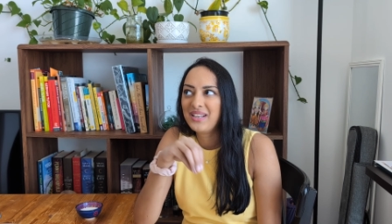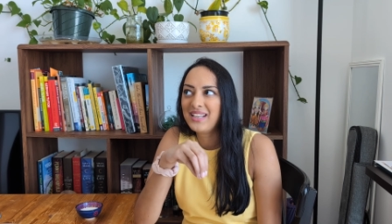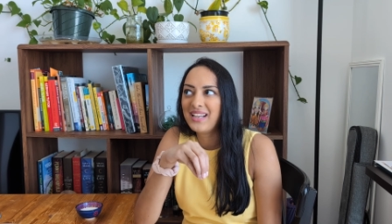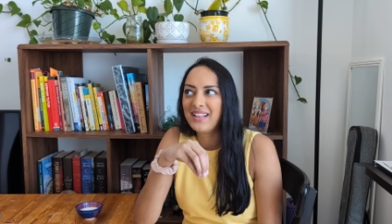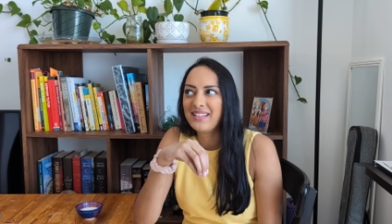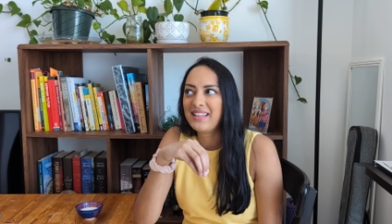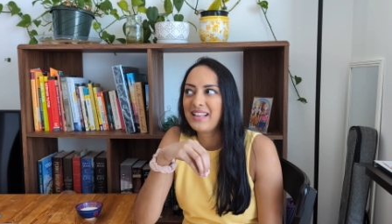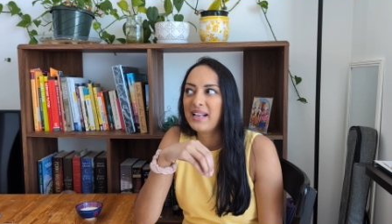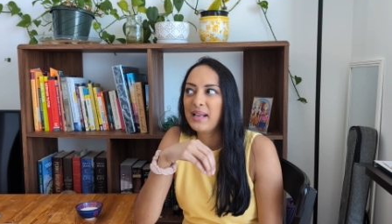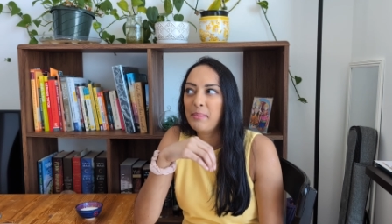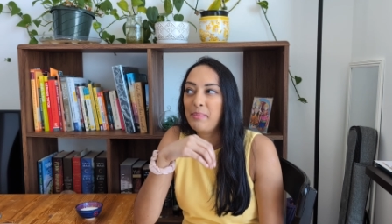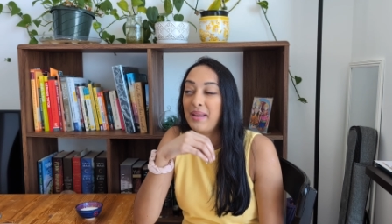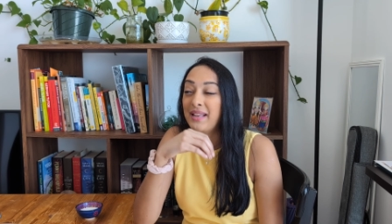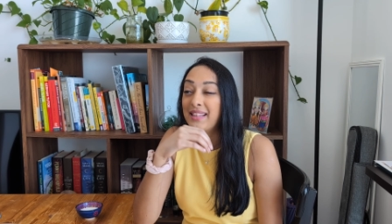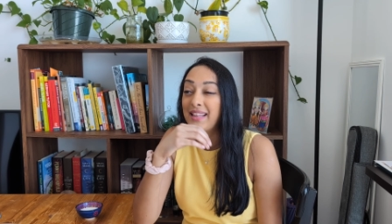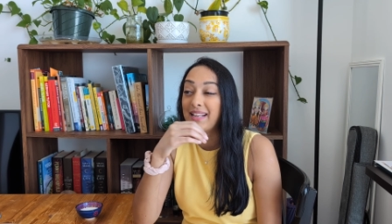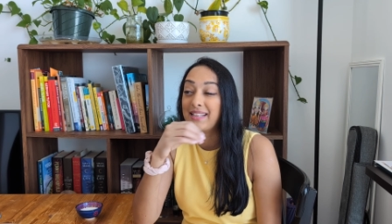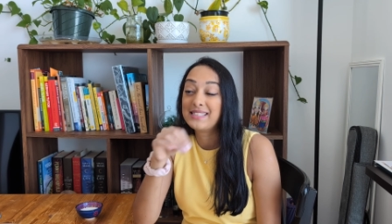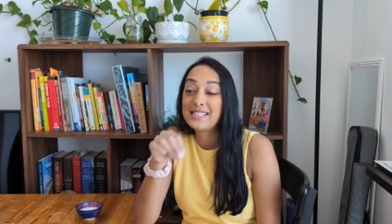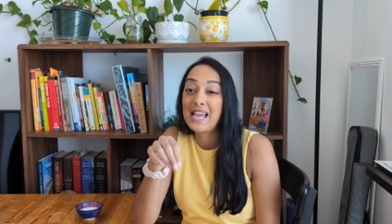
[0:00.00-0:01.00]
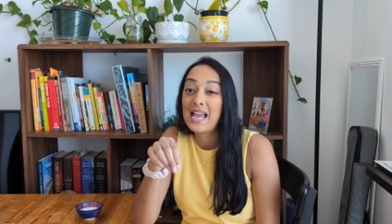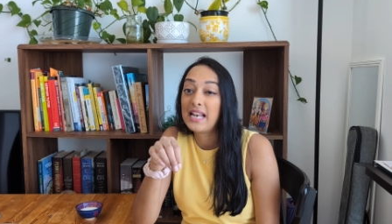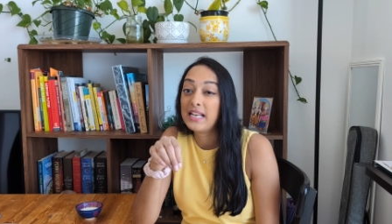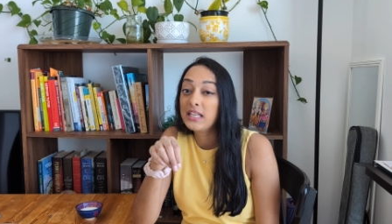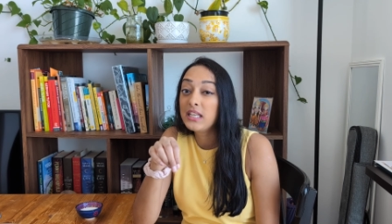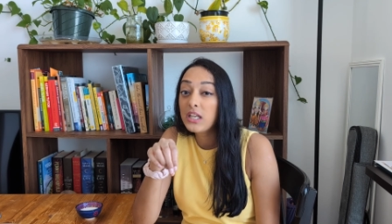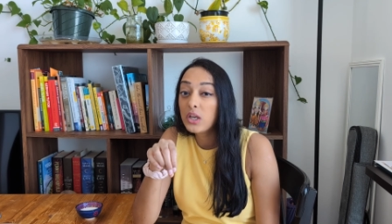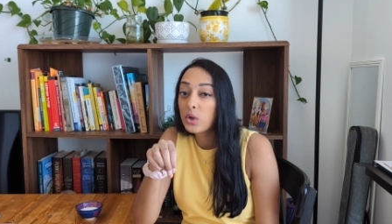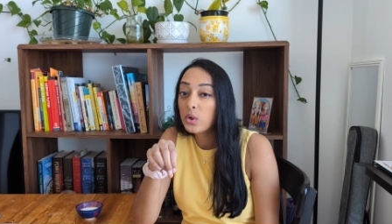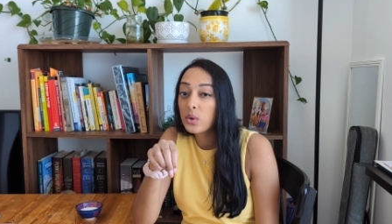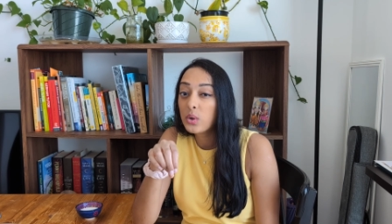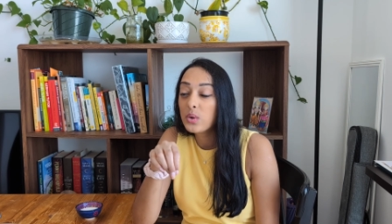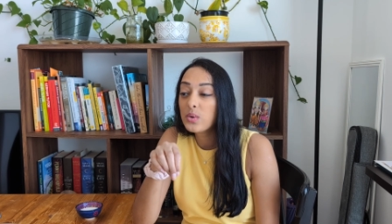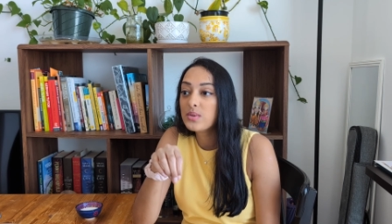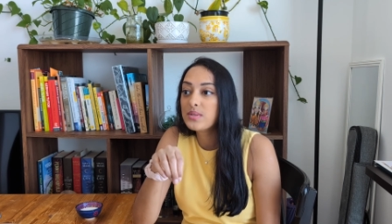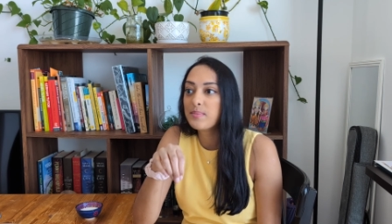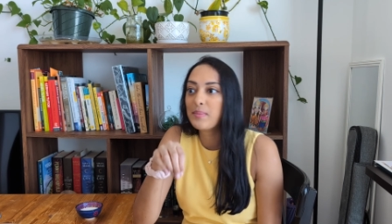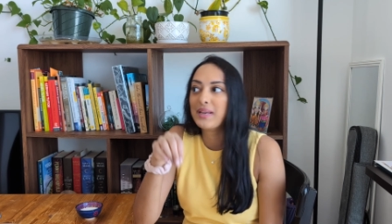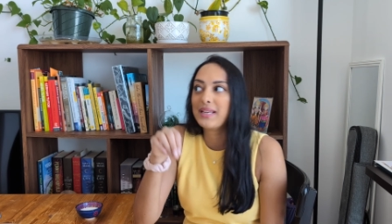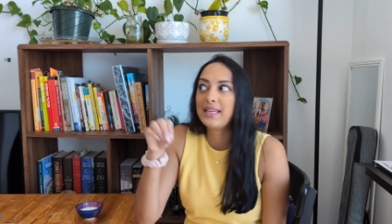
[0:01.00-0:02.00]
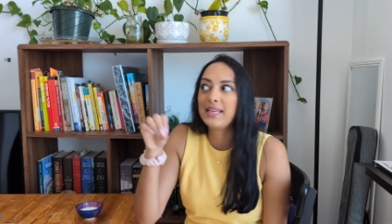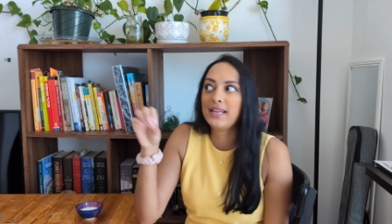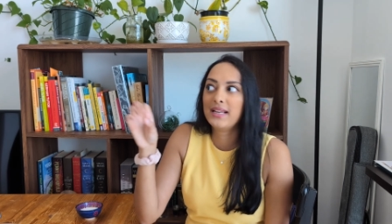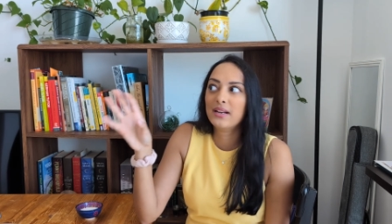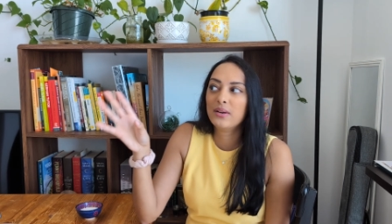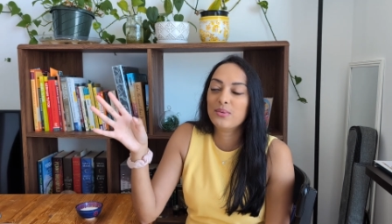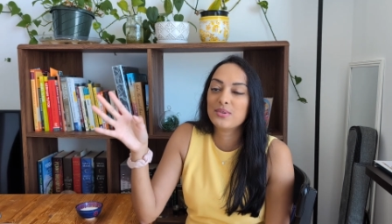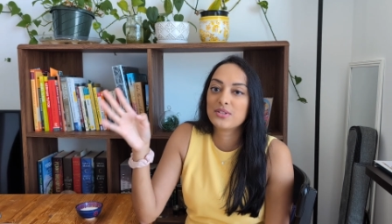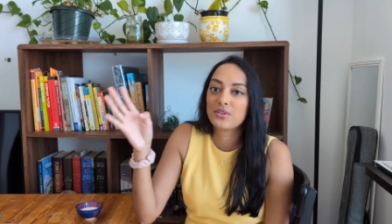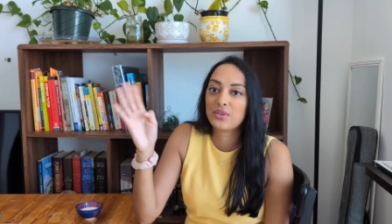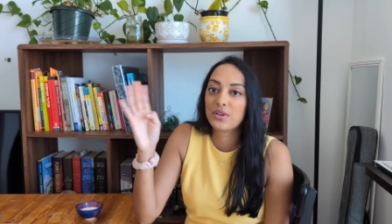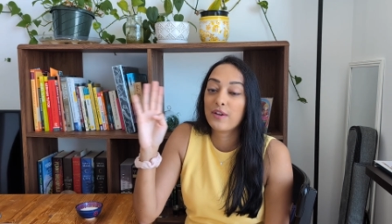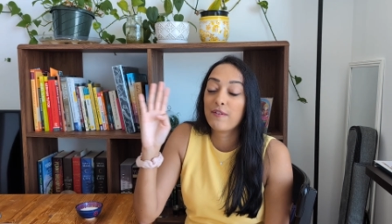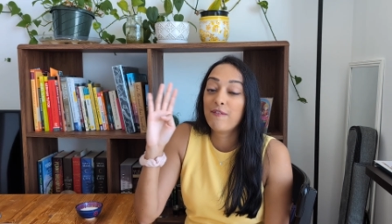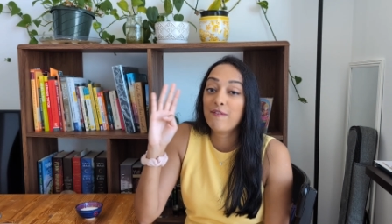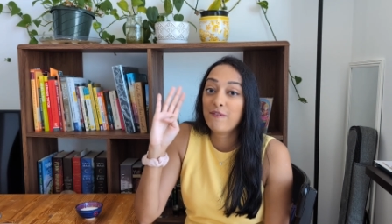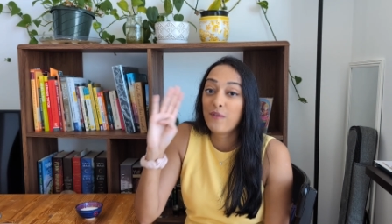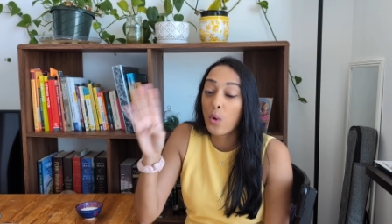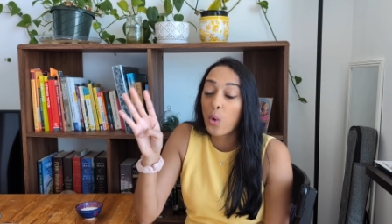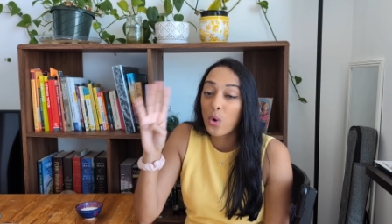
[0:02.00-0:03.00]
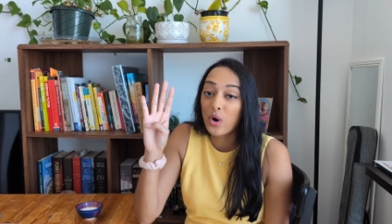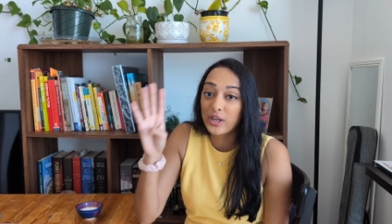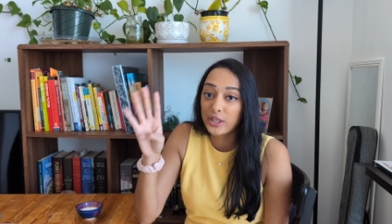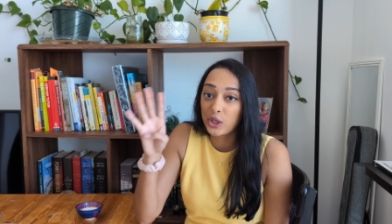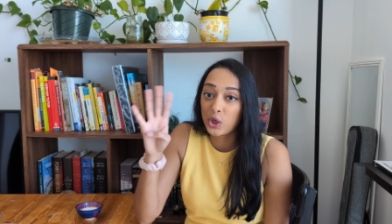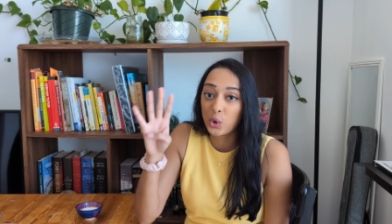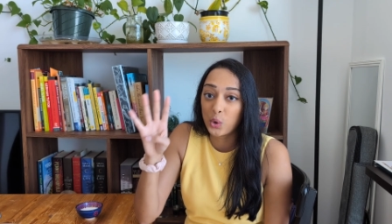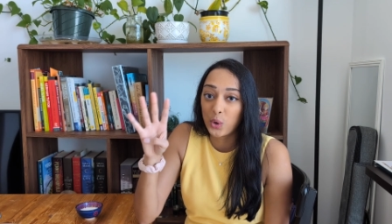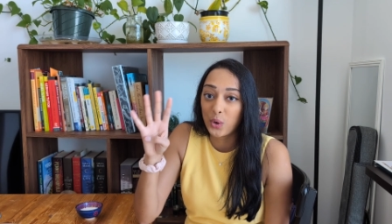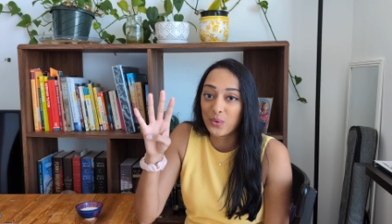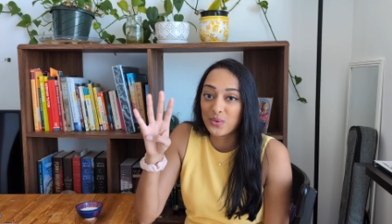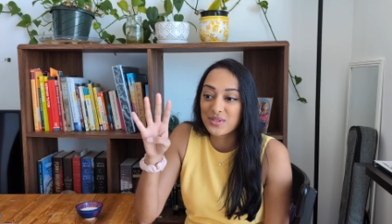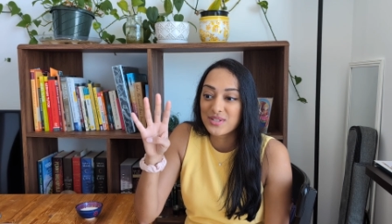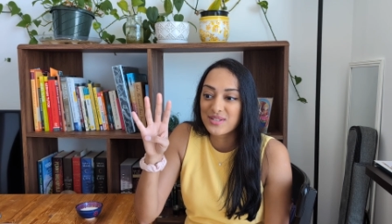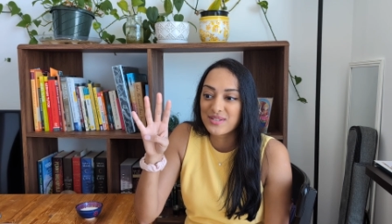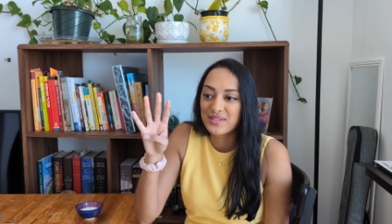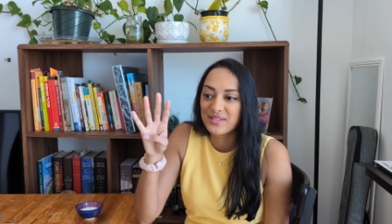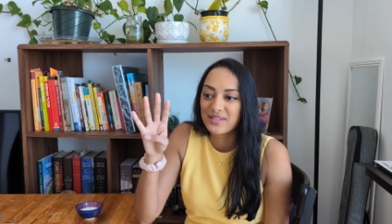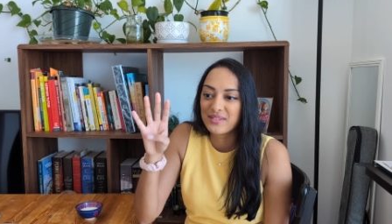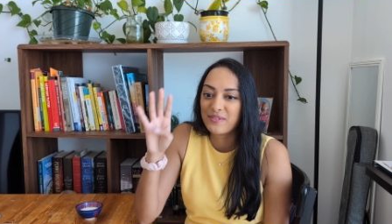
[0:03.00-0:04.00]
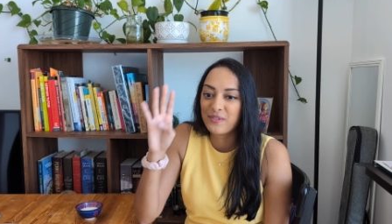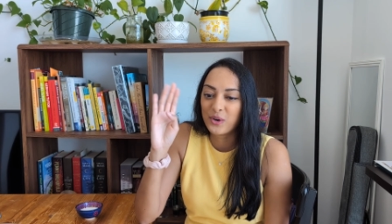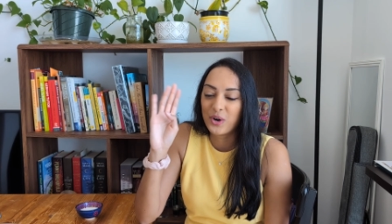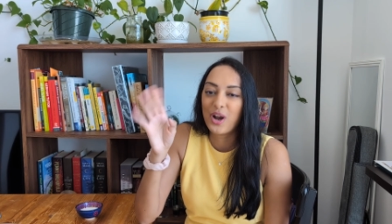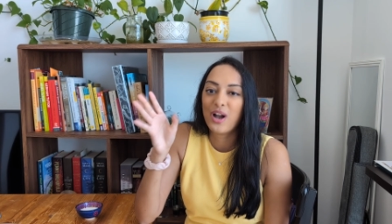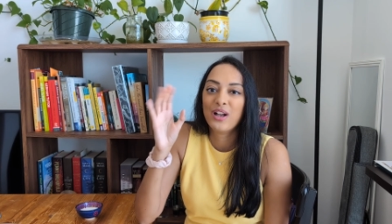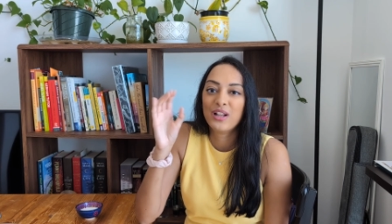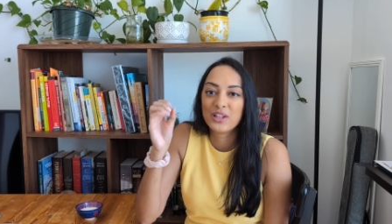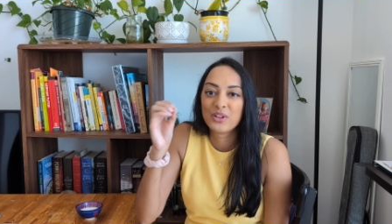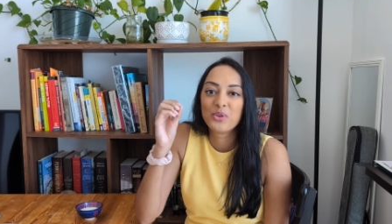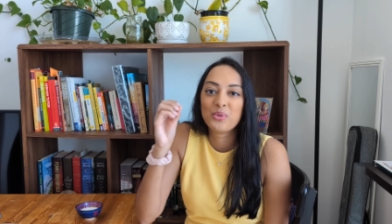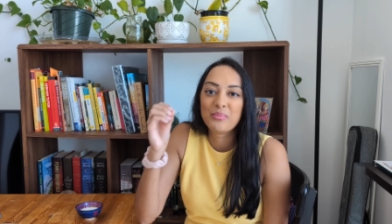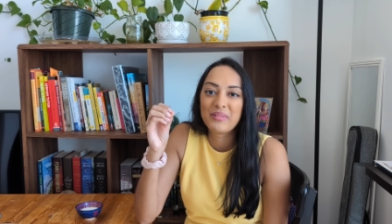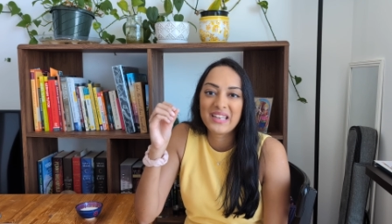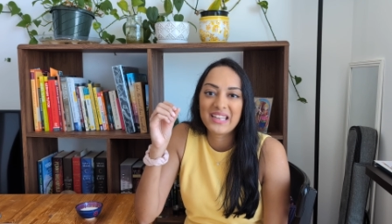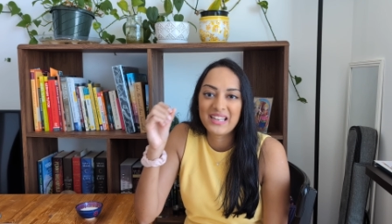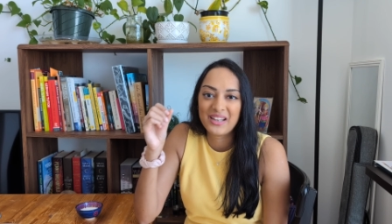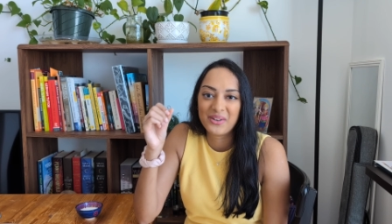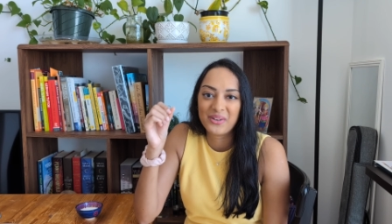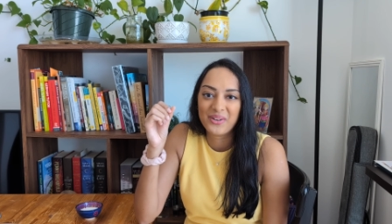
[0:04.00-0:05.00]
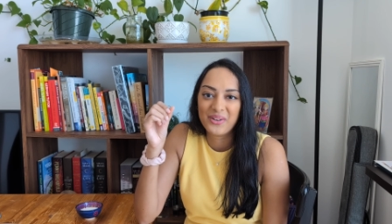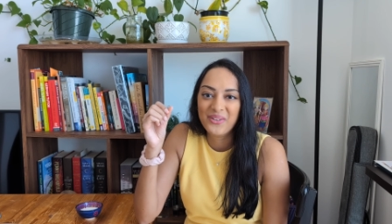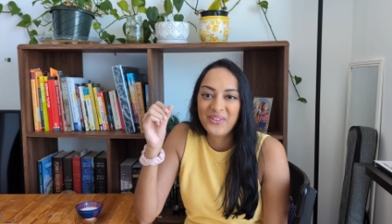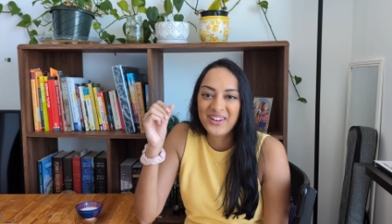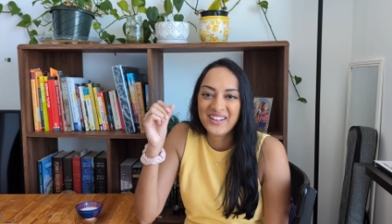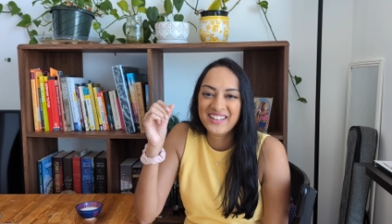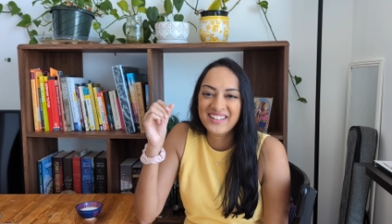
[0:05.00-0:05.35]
I think I paid like 10 euros. But here it was literally 4 euros for a halloumi gyro.